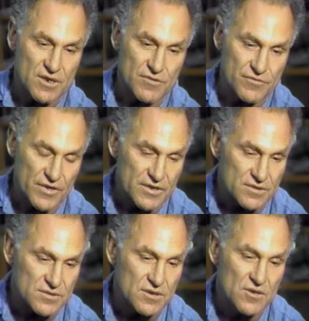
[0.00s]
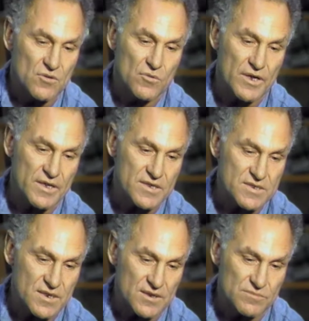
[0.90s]
of a field what
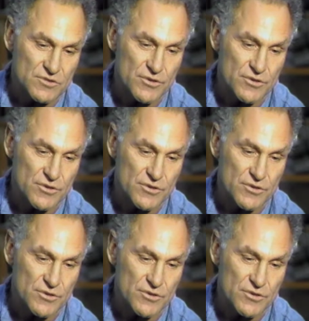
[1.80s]
his um,